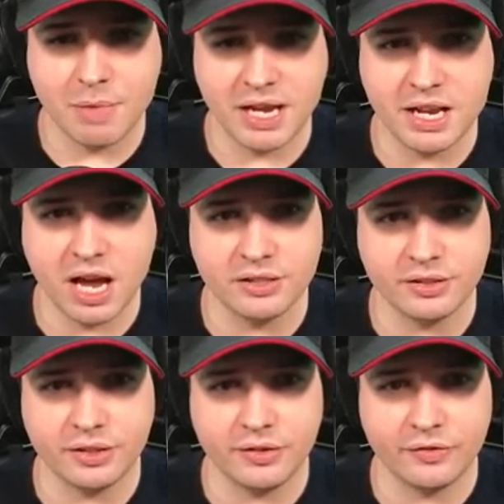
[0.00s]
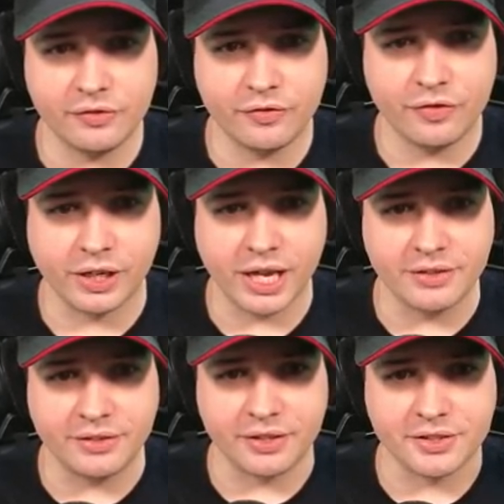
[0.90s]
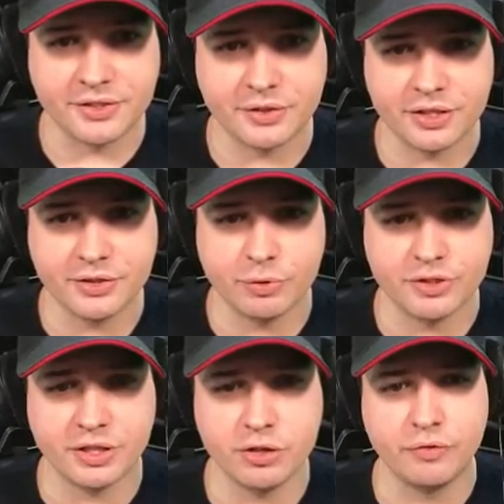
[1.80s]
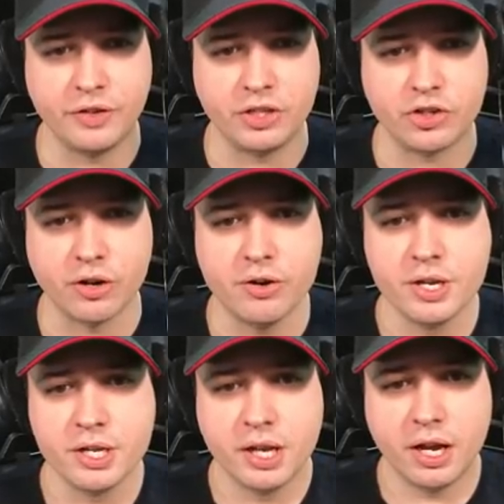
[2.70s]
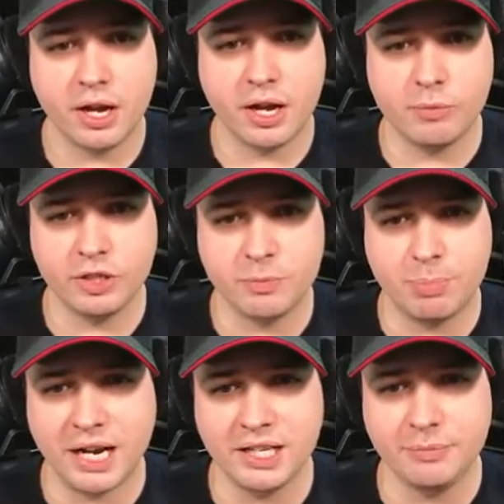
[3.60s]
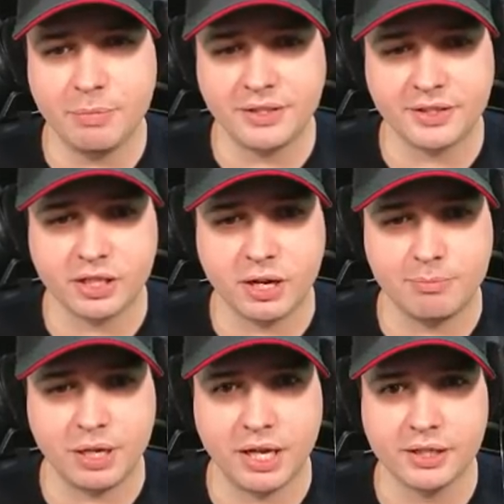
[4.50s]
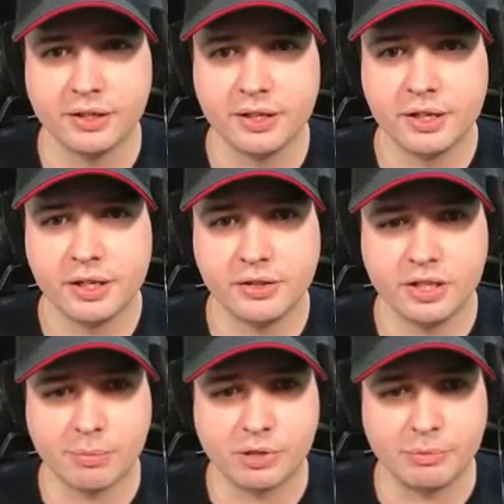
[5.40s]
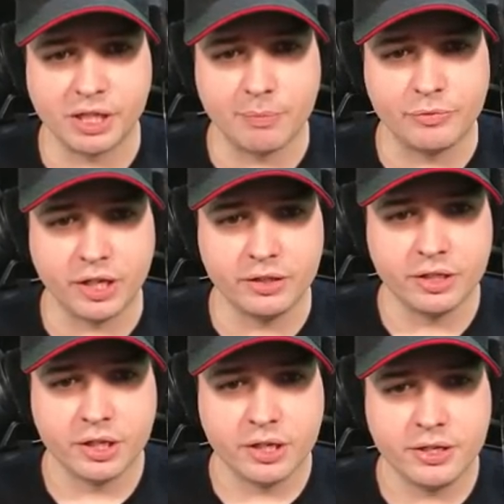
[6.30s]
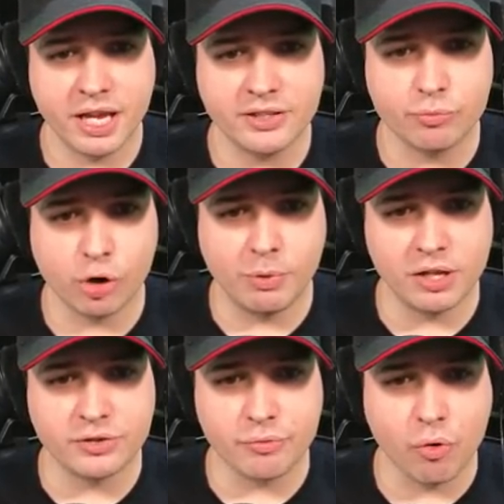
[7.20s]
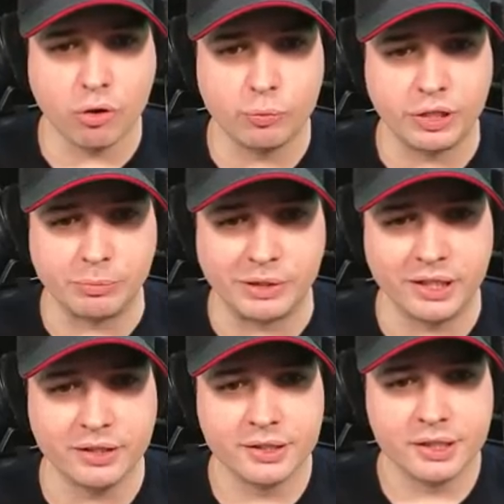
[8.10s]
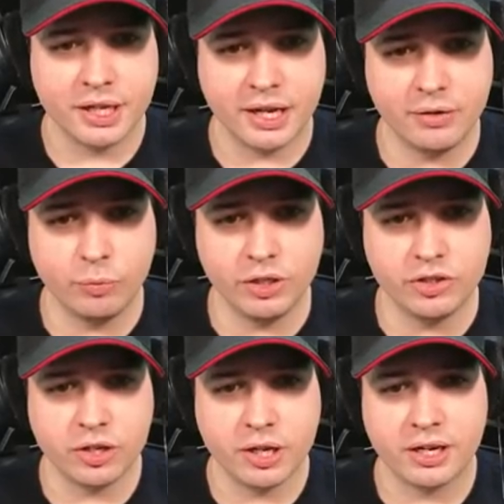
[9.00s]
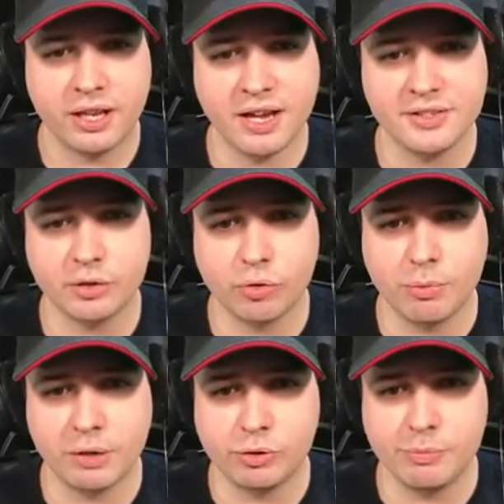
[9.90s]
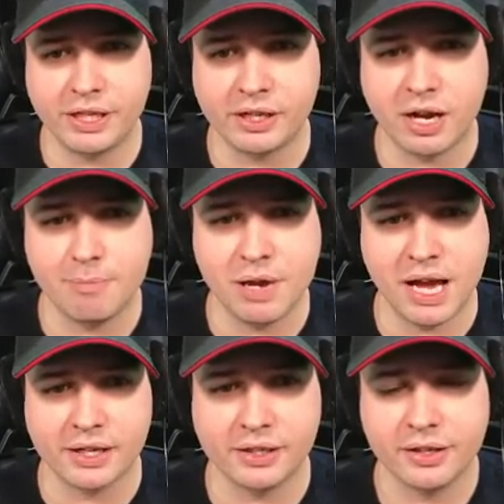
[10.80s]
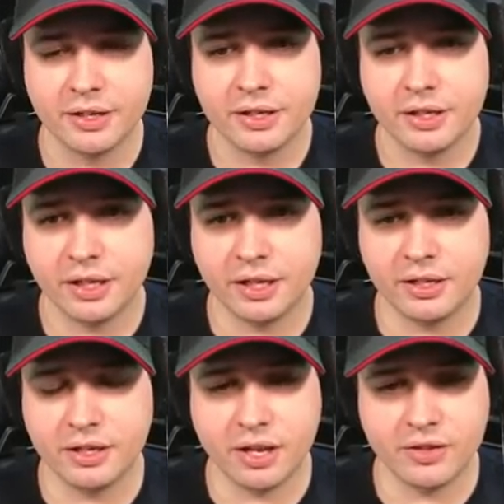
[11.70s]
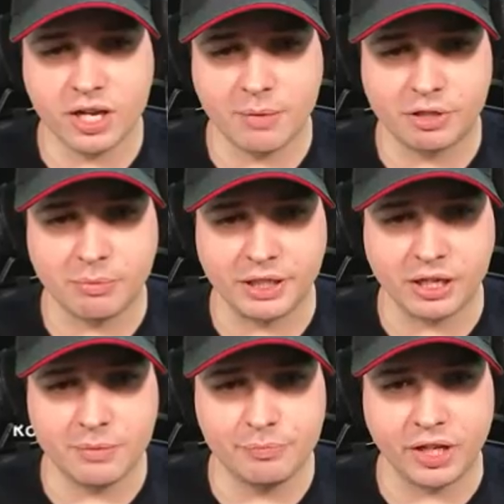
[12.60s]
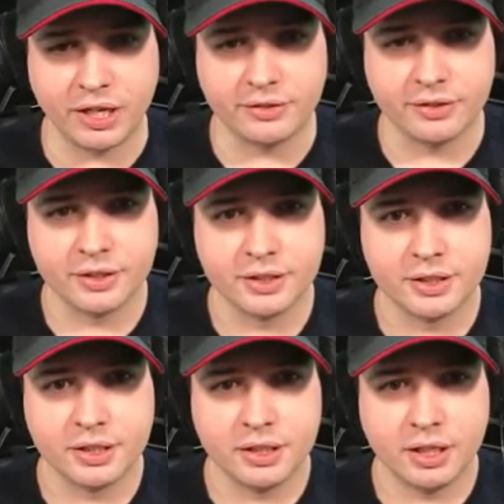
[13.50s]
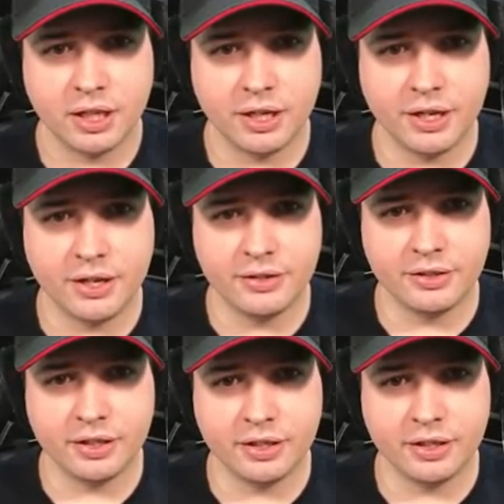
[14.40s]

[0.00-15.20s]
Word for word: may not forget this. So this was the new feature. Which pilot makes a comeback in the upcoming update. Next robot's role will be. And which classic robot will make a comeback in the upcoming update. And